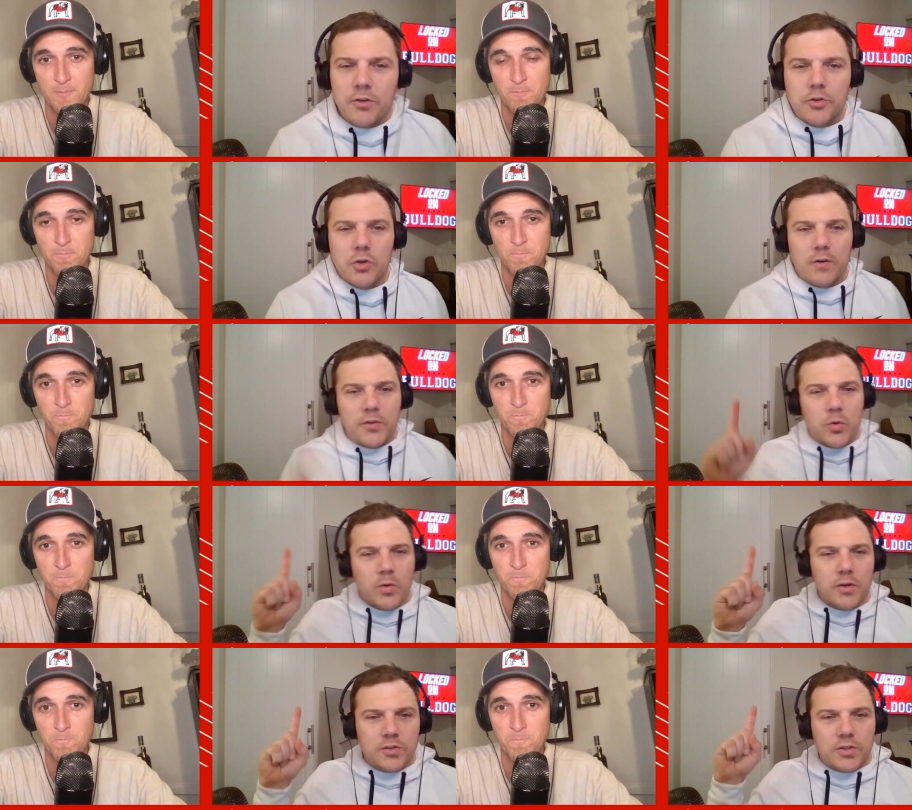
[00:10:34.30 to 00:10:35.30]
Speaker 1: I don't know if
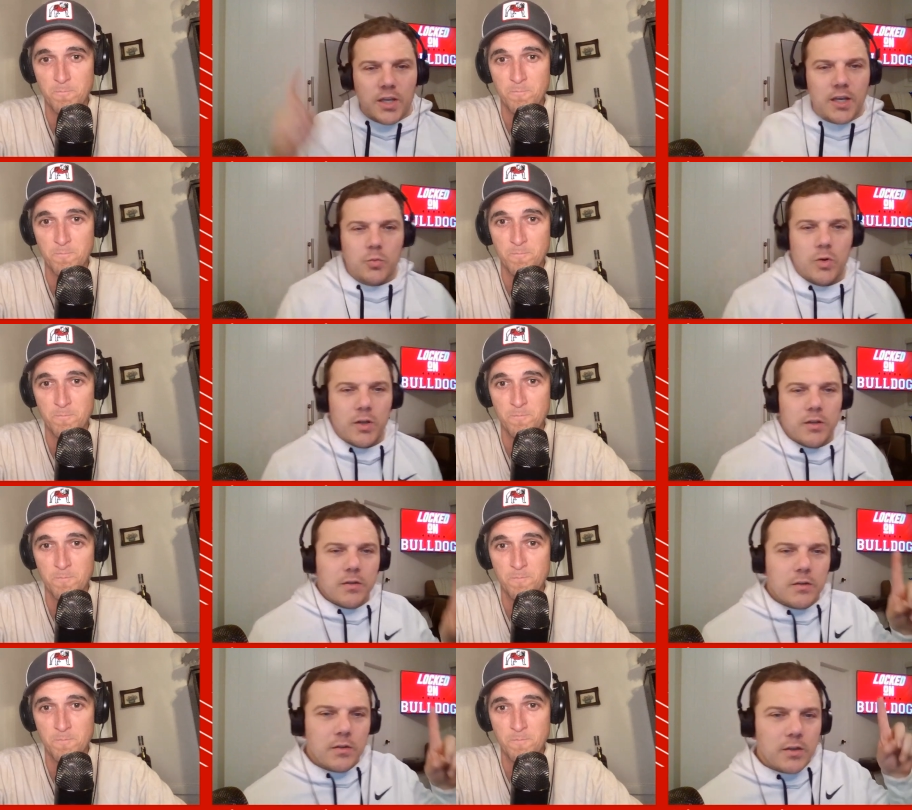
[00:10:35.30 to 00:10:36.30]
you understand what
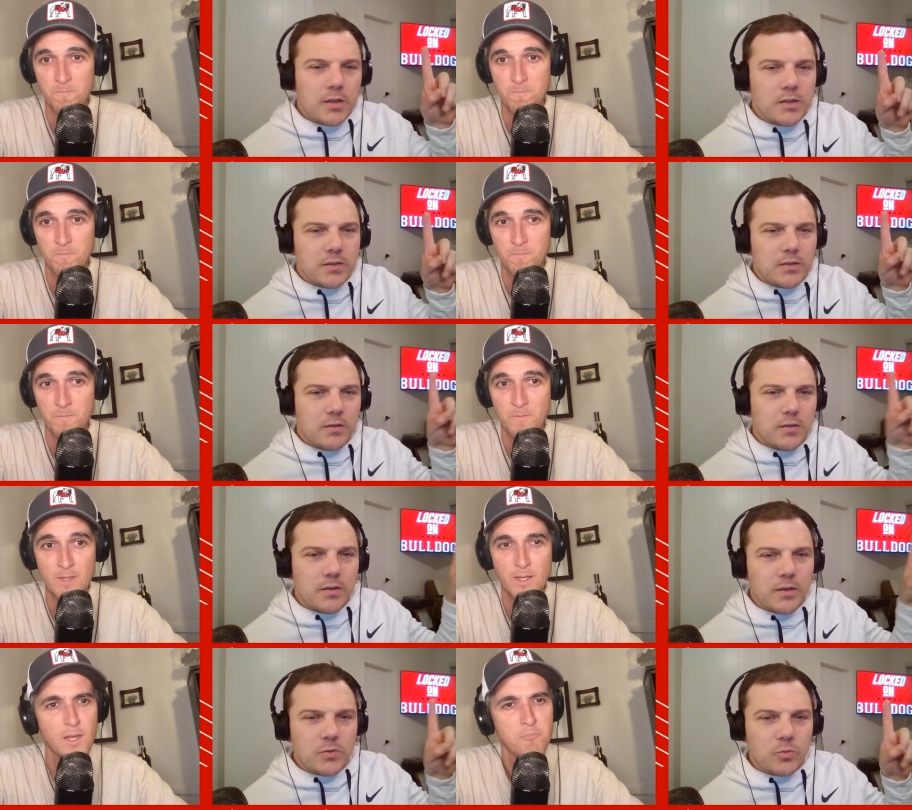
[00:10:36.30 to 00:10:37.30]
is
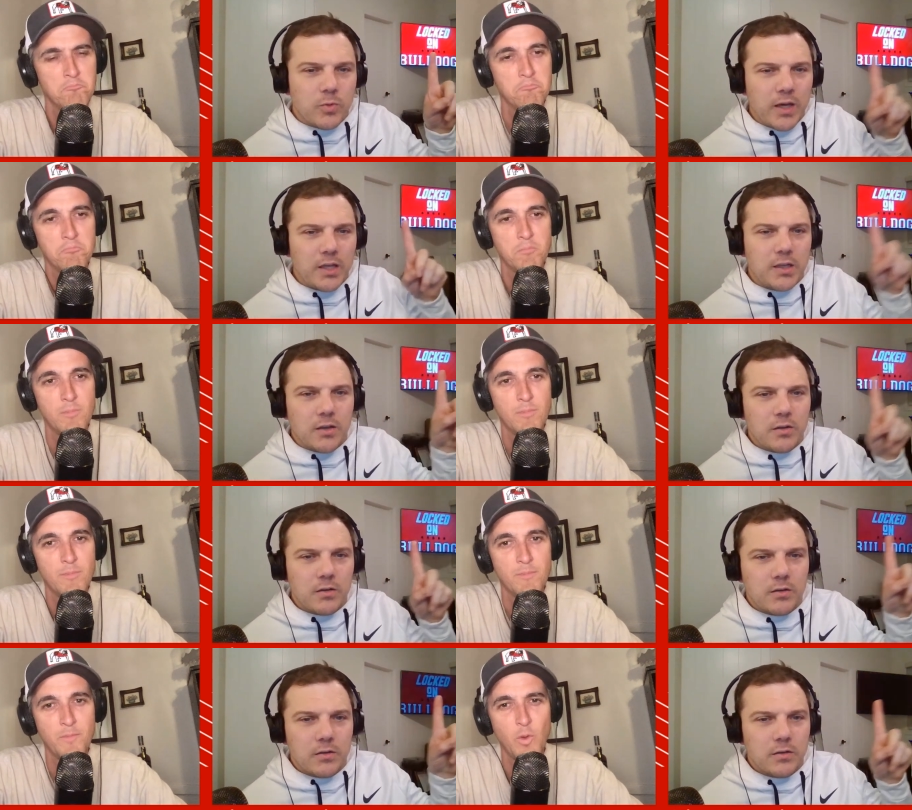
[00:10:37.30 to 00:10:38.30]
is red.
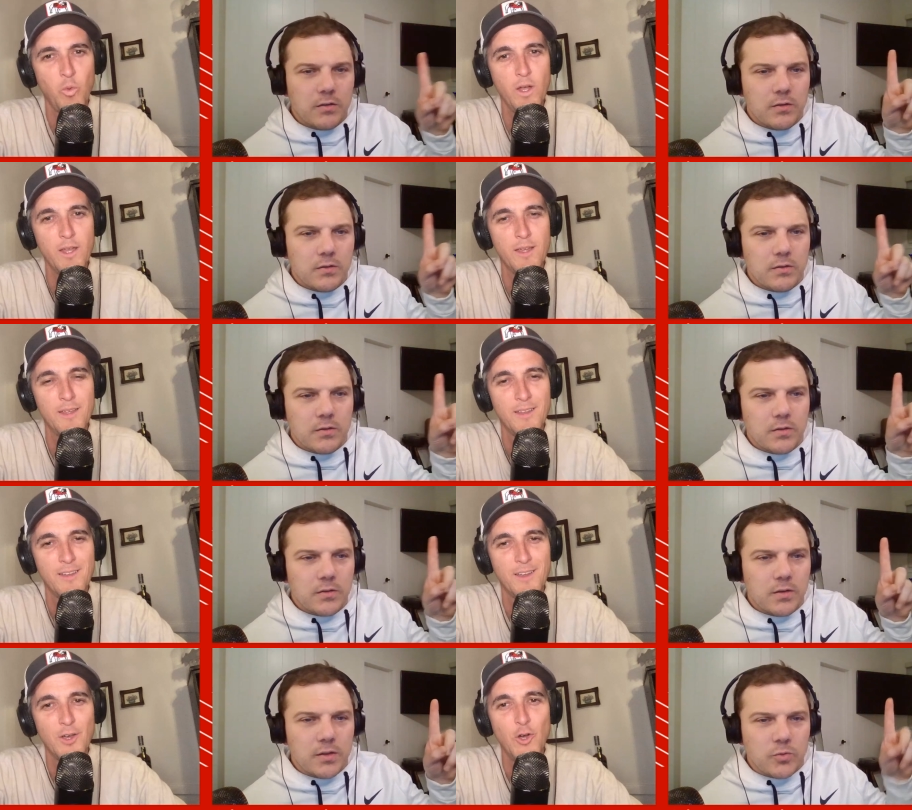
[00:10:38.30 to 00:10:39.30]
What
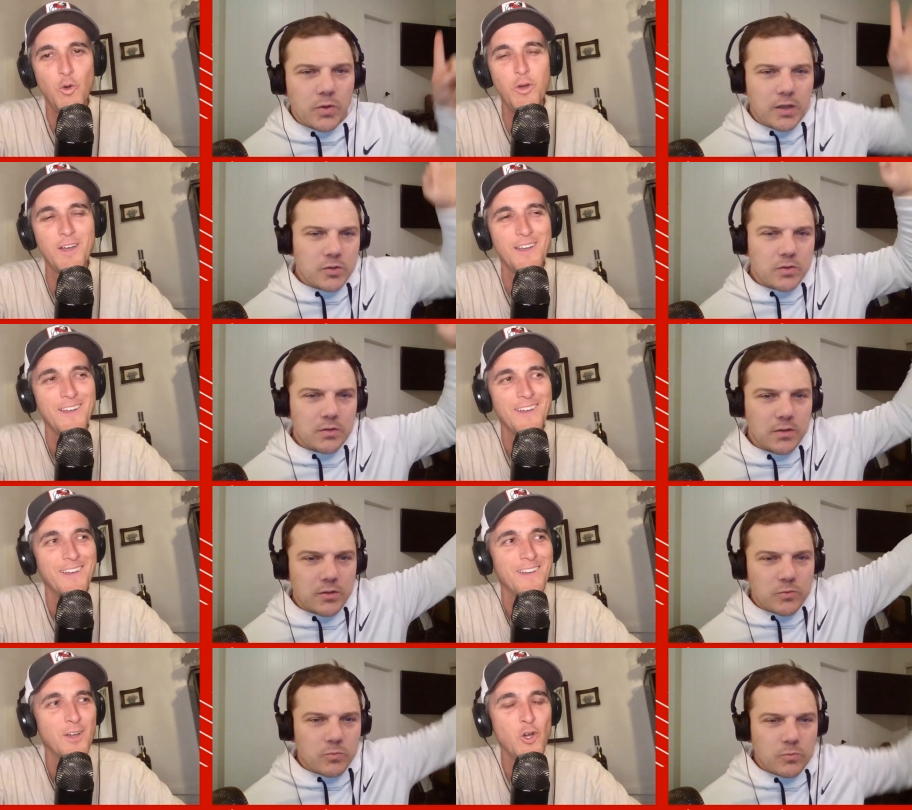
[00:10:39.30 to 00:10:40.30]
is who, is,
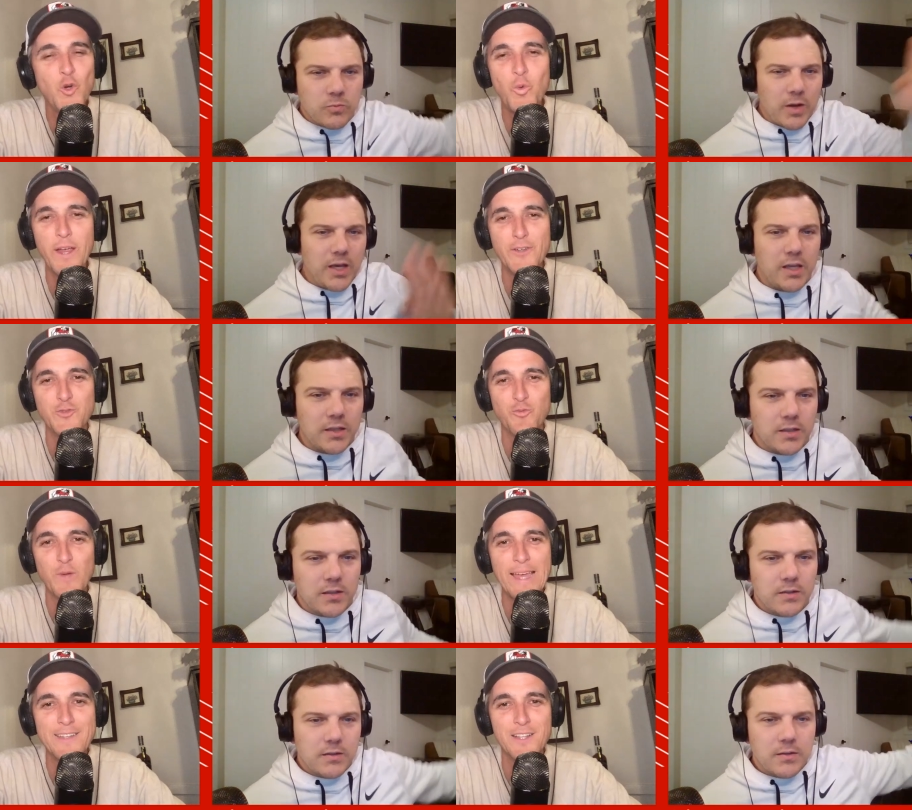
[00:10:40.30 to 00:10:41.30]
Speaker 2: is who red. Wears
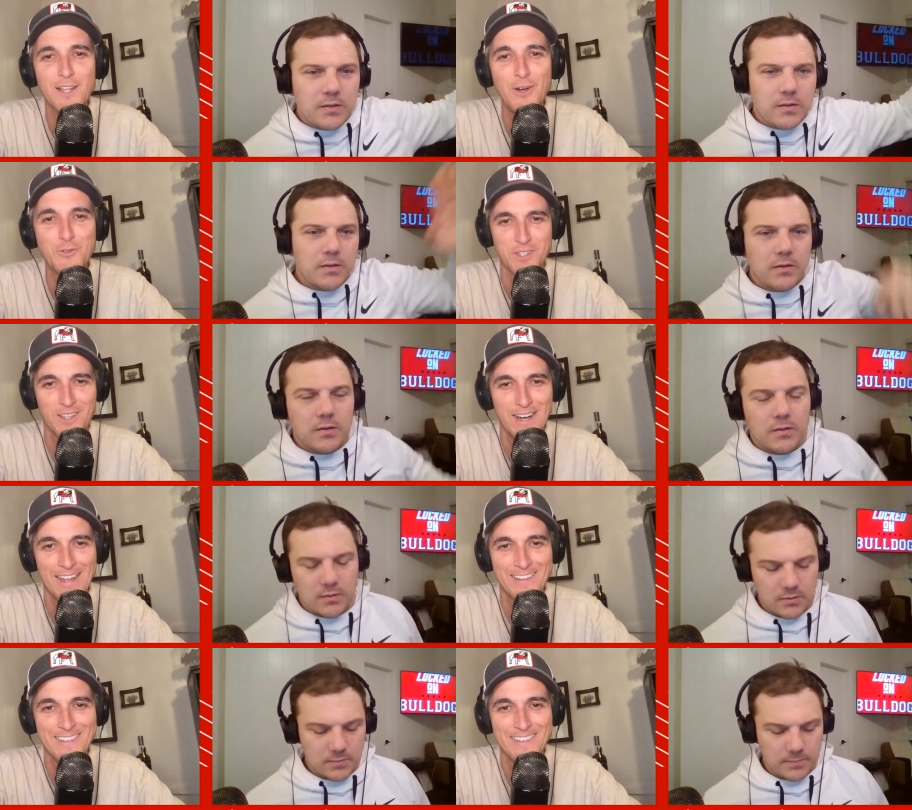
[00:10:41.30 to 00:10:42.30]
red clothes a
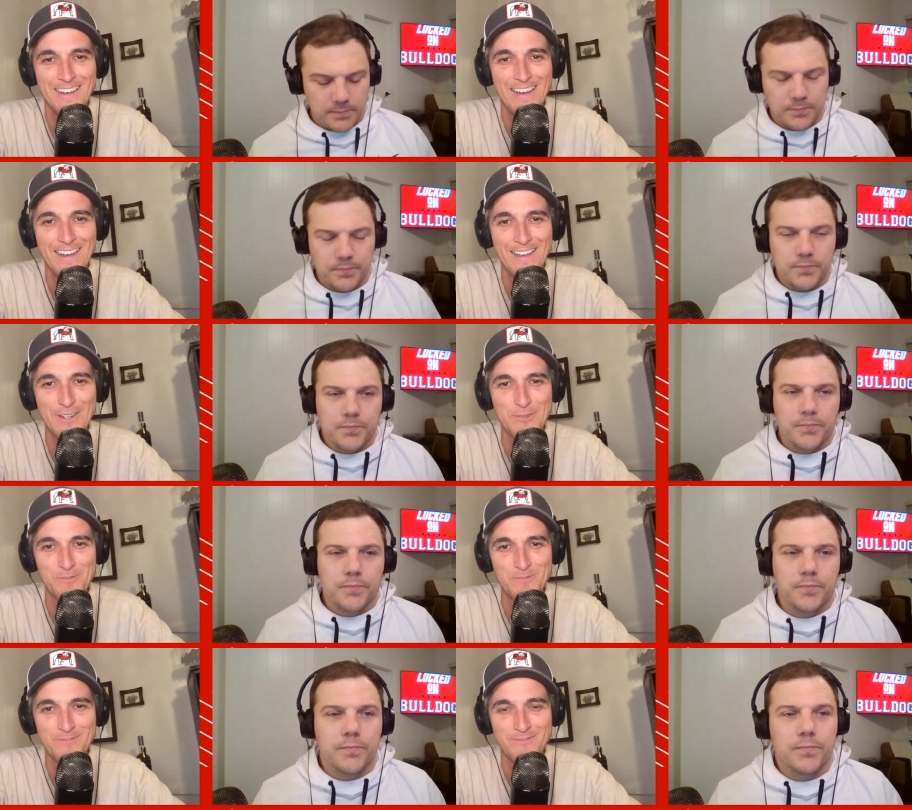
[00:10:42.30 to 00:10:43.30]
lot? I don't.
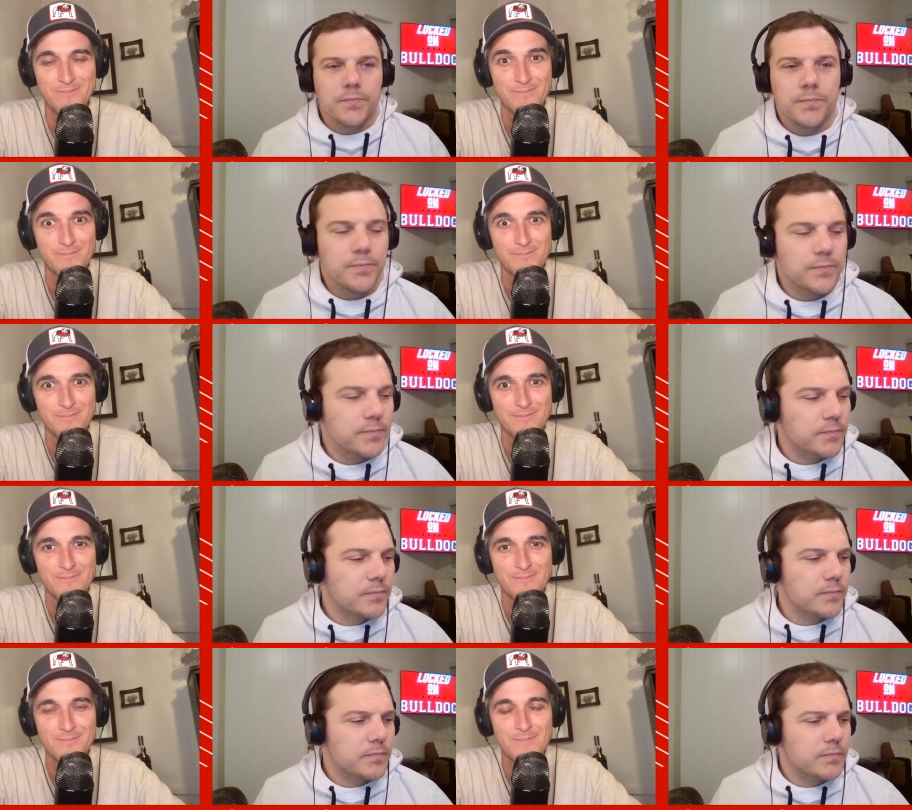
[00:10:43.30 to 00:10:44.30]

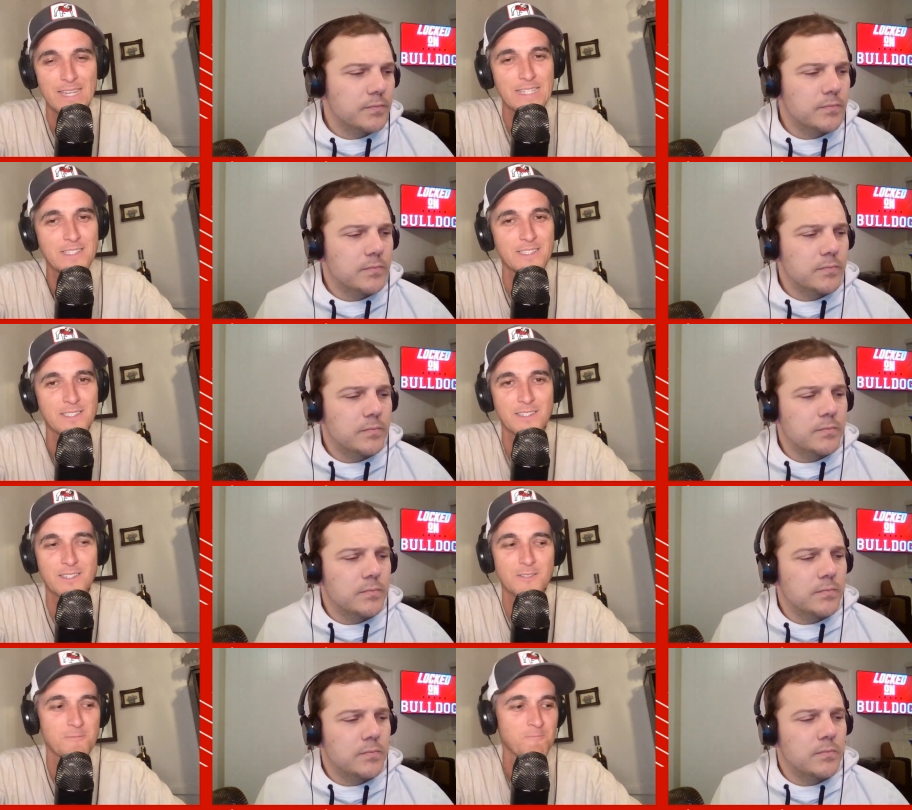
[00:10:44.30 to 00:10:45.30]
It's his.